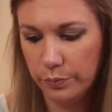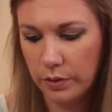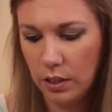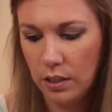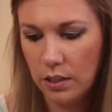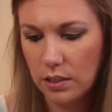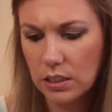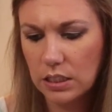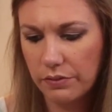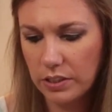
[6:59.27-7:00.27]

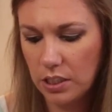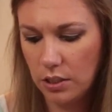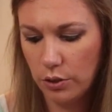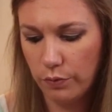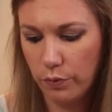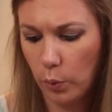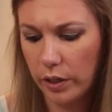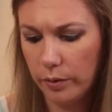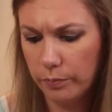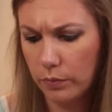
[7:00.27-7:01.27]
1704,